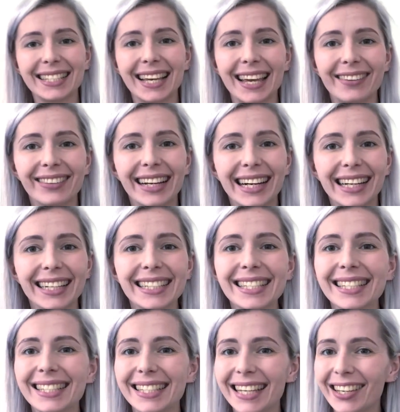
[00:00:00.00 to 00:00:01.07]
safe, guys.
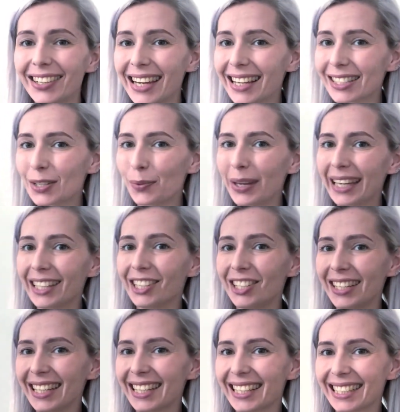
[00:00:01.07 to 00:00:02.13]
See you next week.
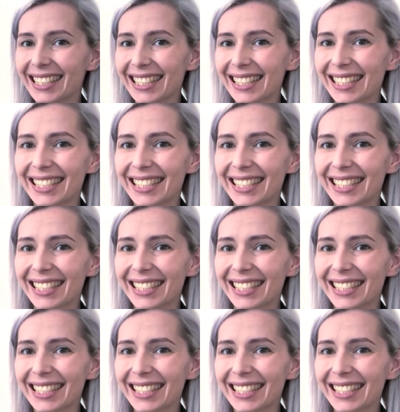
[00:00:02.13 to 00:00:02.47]
Cheers!